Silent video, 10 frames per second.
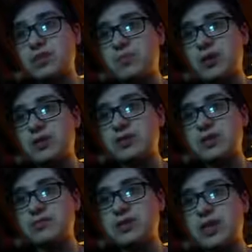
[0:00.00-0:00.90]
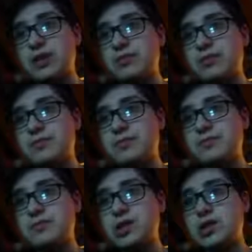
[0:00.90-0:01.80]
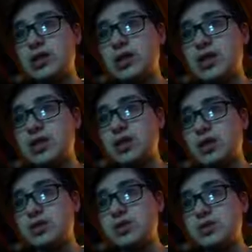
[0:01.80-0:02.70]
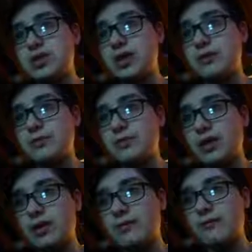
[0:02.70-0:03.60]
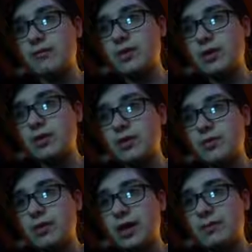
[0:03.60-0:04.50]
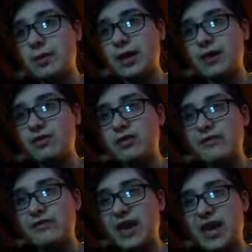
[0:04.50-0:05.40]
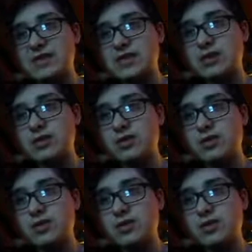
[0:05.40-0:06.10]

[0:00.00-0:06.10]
Just borrow on some time. Juggy's got to juice up and make a plan fast.